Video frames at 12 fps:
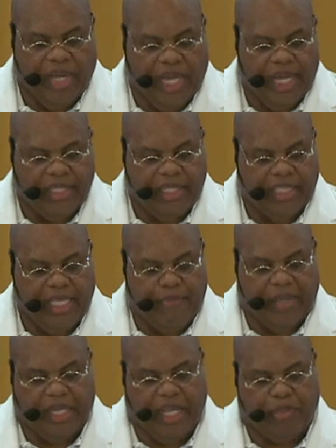is that
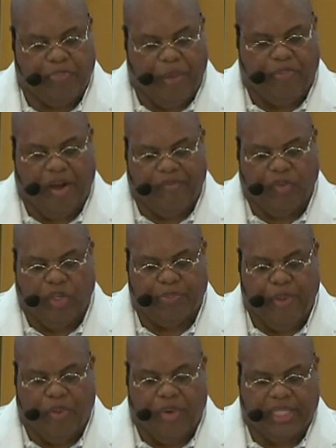because people are influenced
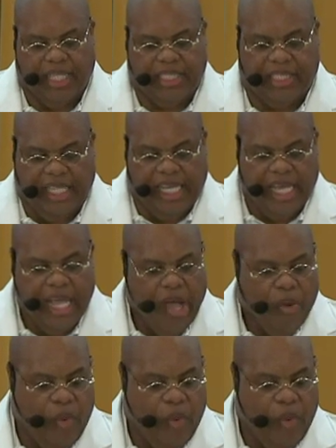by what they see,